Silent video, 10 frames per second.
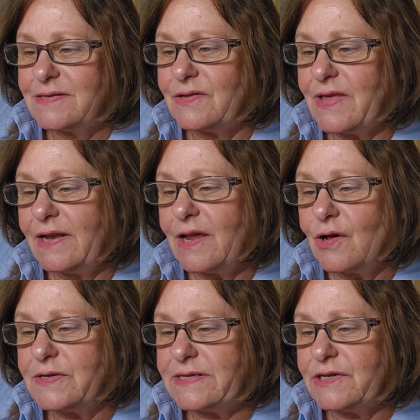So then it
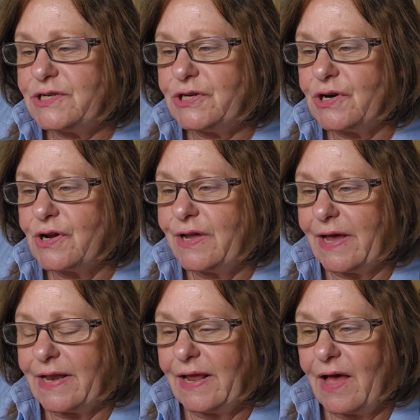goes into your
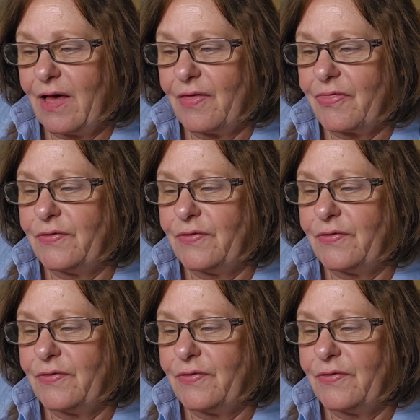gut health.